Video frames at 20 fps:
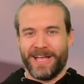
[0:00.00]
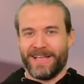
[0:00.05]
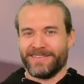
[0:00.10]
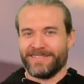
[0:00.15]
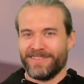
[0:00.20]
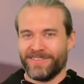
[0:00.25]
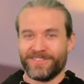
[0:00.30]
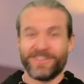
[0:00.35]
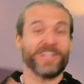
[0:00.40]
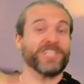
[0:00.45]

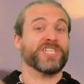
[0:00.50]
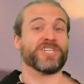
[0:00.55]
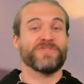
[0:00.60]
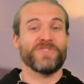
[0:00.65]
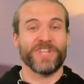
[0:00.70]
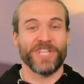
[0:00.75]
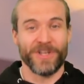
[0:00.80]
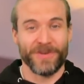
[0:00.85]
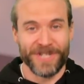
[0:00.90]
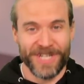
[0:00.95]
discussion
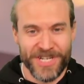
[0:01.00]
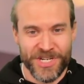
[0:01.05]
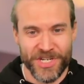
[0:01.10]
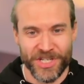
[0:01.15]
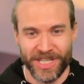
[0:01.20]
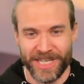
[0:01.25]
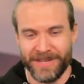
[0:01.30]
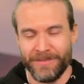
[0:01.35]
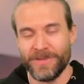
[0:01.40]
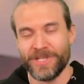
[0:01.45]
video
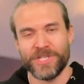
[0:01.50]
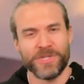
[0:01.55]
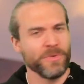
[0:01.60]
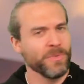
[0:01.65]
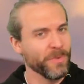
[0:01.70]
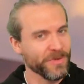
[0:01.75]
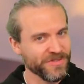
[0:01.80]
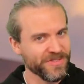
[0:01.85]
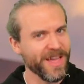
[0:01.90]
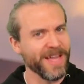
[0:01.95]
initially,
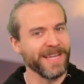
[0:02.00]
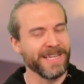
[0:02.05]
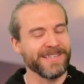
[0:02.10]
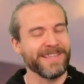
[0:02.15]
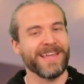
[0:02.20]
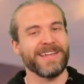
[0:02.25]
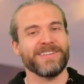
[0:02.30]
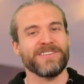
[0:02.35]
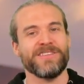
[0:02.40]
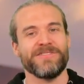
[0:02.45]
which was not
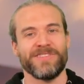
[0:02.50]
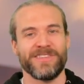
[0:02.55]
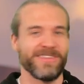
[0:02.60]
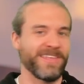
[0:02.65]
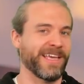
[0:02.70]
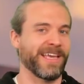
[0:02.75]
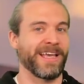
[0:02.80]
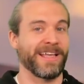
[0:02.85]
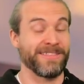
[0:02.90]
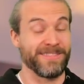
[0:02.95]
intended to
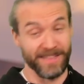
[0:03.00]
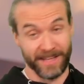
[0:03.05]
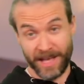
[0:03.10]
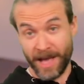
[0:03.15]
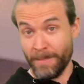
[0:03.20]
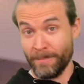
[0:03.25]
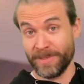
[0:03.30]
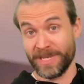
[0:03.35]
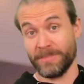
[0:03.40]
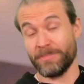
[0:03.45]
dig against the
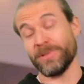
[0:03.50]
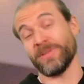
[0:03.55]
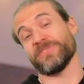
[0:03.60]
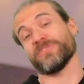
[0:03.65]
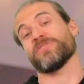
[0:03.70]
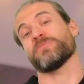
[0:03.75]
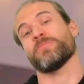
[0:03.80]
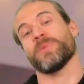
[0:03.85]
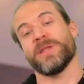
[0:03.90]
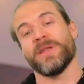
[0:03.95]
company
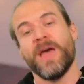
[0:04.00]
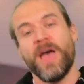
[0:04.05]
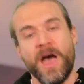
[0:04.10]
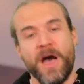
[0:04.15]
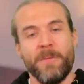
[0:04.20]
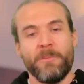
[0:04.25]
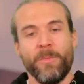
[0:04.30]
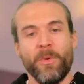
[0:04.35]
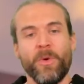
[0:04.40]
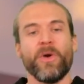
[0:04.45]
Blizzard, but
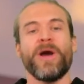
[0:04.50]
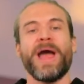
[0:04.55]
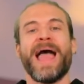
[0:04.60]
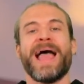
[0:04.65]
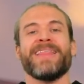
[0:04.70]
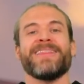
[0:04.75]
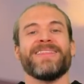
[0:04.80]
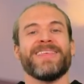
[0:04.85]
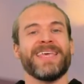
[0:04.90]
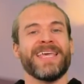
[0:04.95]
more
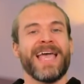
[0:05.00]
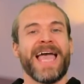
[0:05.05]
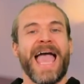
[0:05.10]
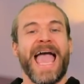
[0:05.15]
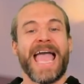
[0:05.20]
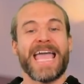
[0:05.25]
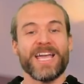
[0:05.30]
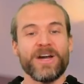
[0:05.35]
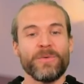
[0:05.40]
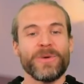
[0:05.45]
at the
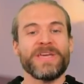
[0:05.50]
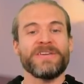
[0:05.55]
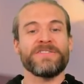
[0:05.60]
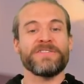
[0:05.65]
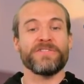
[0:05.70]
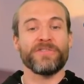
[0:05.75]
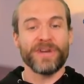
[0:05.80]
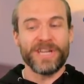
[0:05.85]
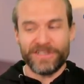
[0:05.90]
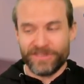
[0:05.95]
AoE
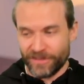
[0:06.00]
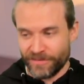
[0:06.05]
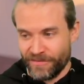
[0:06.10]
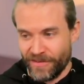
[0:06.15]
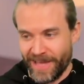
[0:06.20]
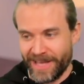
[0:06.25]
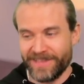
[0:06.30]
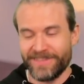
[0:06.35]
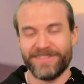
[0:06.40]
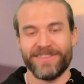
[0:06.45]
freeze
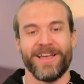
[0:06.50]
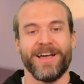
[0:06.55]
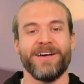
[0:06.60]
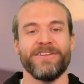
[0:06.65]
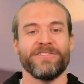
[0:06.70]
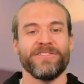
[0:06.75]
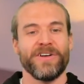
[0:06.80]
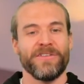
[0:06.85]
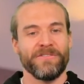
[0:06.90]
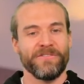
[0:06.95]
effects
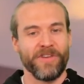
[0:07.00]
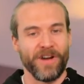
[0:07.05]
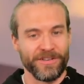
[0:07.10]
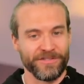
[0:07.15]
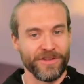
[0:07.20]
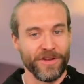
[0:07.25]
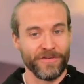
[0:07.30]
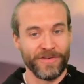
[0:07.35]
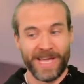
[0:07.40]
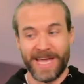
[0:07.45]
of
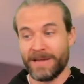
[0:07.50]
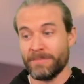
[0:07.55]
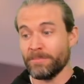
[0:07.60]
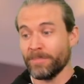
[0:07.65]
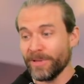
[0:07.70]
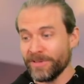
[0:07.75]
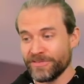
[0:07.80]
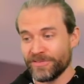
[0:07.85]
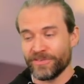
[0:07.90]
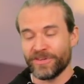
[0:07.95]
Frost Nova and
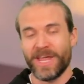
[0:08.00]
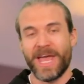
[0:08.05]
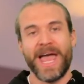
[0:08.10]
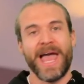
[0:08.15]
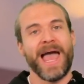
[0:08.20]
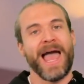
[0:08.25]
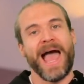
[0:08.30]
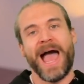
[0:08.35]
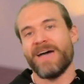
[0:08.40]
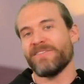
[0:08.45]
Blizzard,
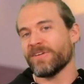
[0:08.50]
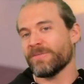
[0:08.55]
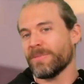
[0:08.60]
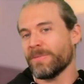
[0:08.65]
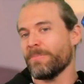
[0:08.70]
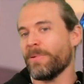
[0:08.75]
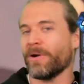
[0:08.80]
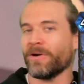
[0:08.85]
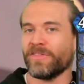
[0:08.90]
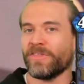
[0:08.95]
having
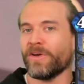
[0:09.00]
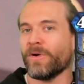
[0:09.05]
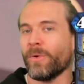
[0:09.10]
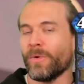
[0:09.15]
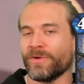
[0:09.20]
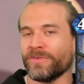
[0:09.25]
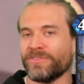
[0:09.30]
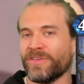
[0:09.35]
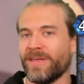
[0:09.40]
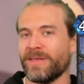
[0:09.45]
been part of the
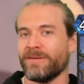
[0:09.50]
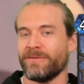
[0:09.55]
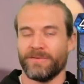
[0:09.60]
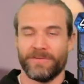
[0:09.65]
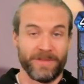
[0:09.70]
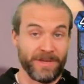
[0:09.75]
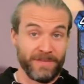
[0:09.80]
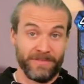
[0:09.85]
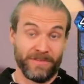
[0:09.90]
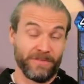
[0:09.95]
core set,
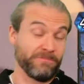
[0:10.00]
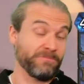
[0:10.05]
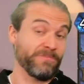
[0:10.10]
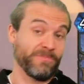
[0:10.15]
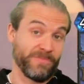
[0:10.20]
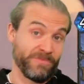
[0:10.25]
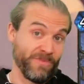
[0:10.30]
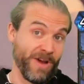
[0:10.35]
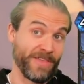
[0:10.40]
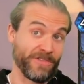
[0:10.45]
or
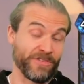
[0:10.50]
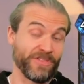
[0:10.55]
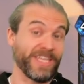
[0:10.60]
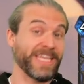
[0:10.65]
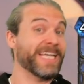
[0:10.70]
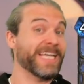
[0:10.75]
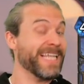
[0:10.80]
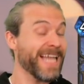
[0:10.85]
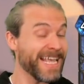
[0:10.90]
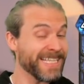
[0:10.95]

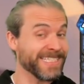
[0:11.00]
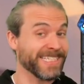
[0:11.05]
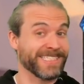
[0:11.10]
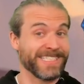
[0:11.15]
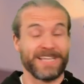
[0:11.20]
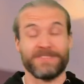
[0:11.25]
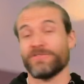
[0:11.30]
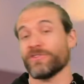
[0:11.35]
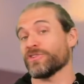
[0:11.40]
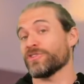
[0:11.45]
the classic
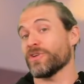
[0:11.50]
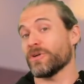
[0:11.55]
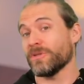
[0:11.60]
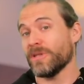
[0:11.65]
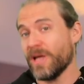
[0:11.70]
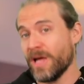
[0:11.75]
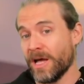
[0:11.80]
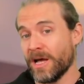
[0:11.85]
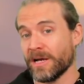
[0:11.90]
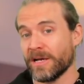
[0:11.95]
set for so
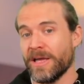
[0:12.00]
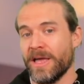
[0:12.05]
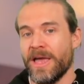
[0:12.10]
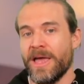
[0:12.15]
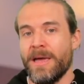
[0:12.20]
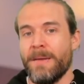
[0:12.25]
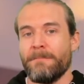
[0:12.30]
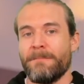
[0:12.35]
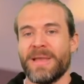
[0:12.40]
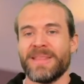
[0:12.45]
long,
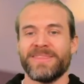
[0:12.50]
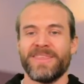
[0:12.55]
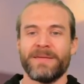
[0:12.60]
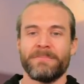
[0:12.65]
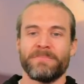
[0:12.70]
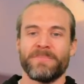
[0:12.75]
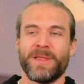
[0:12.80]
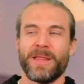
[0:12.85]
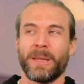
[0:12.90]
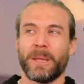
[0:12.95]
meant
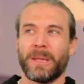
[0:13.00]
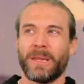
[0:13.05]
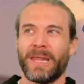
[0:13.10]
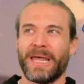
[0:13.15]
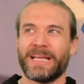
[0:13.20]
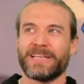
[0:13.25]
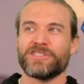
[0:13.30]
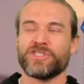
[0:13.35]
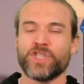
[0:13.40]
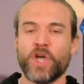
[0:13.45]
that
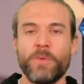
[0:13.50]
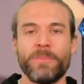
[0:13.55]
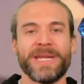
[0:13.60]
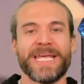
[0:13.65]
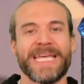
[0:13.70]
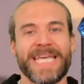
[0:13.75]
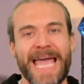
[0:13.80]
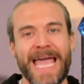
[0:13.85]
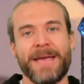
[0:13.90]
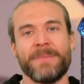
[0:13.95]
like so
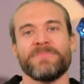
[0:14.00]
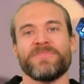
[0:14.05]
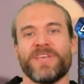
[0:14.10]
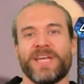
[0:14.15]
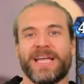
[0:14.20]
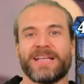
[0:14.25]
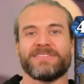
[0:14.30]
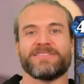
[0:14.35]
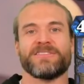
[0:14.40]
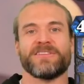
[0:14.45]
many games
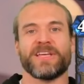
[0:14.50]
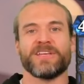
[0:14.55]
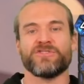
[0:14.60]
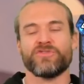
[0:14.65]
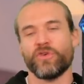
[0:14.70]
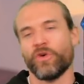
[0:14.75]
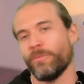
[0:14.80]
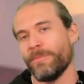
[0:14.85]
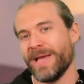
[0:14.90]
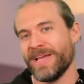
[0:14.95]
against
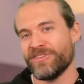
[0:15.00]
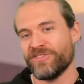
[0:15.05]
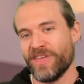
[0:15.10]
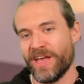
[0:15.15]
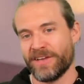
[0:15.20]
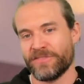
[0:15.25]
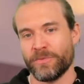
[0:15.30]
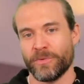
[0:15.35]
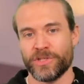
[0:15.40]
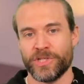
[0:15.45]
control Mage
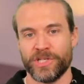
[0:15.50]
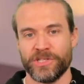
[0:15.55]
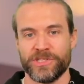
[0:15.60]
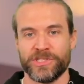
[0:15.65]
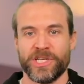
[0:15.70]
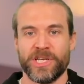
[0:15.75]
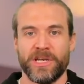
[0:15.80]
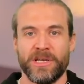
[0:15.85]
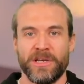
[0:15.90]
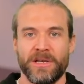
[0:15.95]
decks were
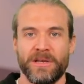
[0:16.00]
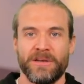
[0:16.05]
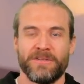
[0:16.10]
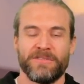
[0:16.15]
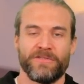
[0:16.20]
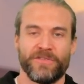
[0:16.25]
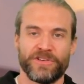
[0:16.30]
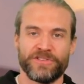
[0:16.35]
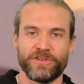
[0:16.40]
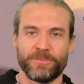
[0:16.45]
just
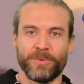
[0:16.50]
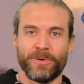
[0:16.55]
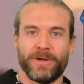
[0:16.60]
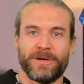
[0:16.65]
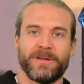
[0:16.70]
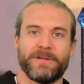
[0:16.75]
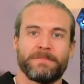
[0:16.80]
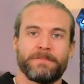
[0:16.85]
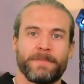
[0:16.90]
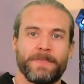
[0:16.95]
freeze your
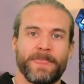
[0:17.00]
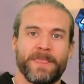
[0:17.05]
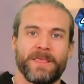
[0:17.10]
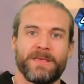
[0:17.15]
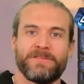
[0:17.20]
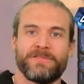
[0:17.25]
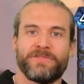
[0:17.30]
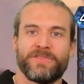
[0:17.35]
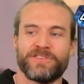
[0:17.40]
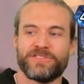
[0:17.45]
board,
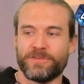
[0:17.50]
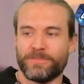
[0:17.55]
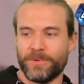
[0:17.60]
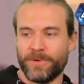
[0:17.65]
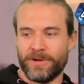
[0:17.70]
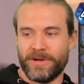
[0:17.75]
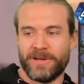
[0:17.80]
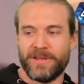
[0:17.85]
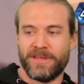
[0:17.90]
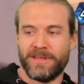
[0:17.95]
freeze your
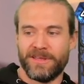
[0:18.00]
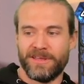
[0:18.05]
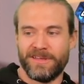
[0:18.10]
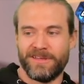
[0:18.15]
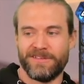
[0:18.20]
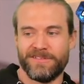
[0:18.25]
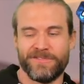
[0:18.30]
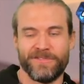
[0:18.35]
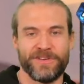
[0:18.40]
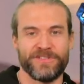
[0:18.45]
board,
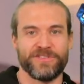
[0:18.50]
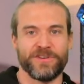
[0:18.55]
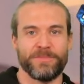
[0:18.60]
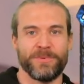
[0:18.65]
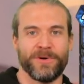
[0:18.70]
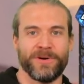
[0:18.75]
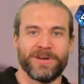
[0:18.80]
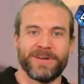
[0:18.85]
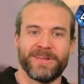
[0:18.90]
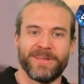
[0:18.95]
freeze your
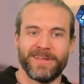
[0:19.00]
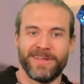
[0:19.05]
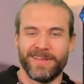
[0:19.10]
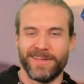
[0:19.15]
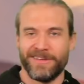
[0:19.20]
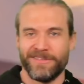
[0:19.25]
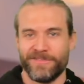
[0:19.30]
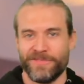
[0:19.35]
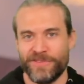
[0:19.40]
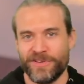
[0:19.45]
board,
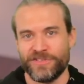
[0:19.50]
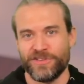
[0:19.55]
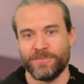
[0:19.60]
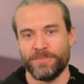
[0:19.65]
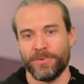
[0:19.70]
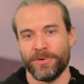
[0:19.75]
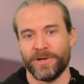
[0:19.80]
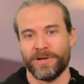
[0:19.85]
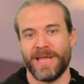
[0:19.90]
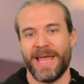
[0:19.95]
freeze your
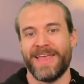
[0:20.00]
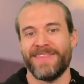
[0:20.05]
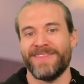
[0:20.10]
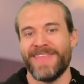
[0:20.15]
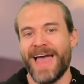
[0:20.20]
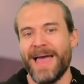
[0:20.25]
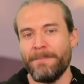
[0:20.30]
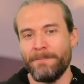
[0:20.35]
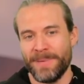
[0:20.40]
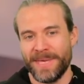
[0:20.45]
board. And
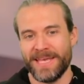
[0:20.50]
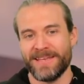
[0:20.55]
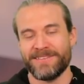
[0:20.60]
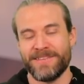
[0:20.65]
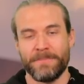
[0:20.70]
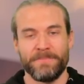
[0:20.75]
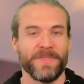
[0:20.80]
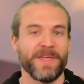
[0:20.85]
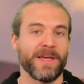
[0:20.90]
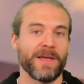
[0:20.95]
that being
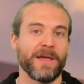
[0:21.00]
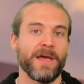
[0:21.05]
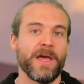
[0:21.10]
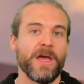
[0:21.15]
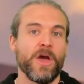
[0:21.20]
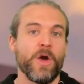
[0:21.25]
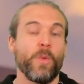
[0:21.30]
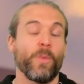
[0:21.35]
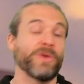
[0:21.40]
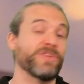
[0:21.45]
something
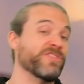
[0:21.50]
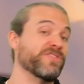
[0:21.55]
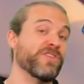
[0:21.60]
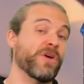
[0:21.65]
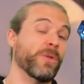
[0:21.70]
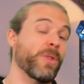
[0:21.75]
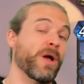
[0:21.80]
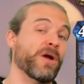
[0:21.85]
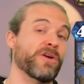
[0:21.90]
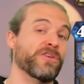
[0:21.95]
which is
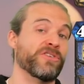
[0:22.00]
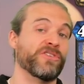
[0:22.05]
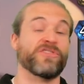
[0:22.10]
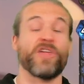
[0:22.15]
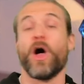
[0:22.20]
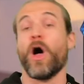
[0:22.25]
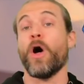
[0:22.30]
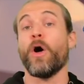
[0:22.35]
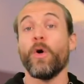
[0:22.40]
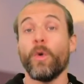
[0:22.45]
no longer
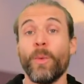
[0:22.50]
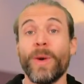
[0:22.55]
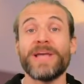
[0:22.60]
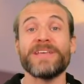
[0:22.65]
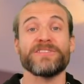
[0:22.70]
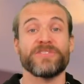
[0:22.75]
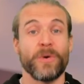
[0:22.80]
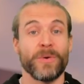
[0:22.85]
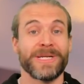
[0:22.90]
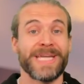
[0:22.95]
just
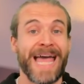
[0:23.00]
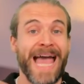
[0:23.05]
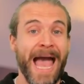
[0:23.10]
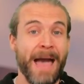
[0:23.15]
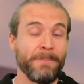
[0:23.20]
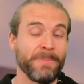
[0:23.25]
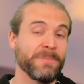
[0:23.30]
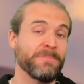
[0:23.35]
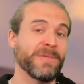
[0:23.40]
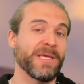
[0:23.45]
always going to
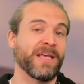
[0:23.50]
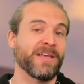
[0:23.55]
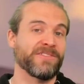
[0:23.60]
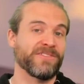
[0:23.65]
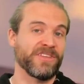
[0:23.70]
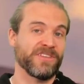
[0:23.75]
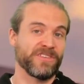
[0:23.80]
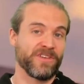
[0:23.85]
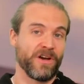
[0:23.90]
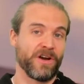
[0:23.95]
happen
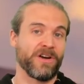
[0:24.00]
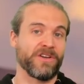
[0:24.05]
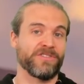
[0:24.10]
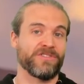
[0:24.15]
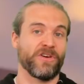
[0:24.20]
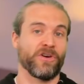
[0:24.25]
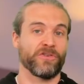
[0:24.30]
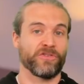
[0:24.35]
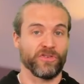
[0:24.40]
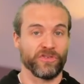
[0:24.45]
because these
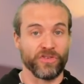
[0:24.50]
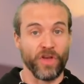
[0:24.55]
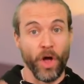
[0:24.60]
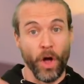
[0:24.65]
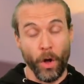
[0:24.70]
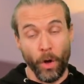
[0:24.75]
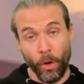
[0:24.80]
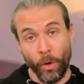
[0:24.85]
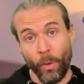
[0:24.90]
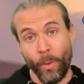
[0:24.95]
cards are just
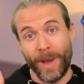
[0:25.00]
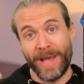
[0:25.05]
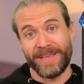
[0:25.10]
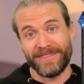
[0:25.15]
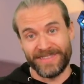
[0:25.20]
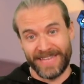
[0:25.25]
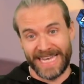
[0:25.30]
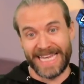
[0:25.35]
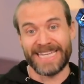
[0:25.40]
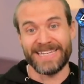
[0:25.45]

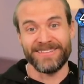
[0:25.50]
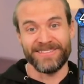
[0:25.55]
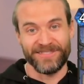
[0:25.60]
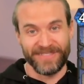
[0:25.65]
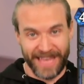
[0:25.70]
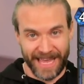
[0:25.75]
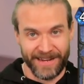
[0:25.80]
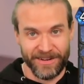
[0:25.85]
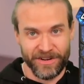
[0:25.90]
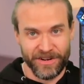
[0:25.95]
always in
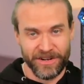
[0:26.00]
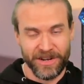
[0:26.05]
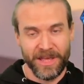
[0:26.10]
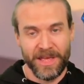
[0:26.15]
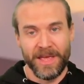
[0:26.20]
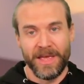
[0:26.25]
Standard